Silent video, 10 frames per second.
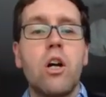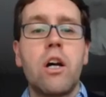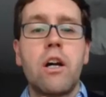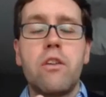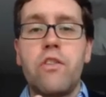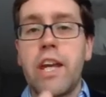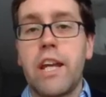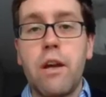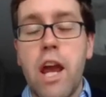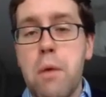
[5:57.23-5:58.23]

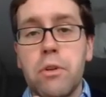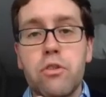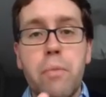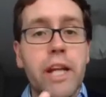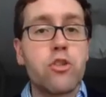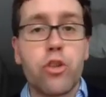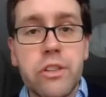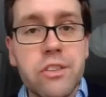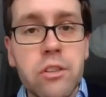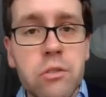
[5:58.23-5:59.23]
They are able to make
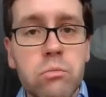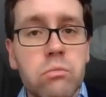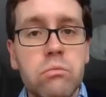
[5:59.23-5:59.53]
choices.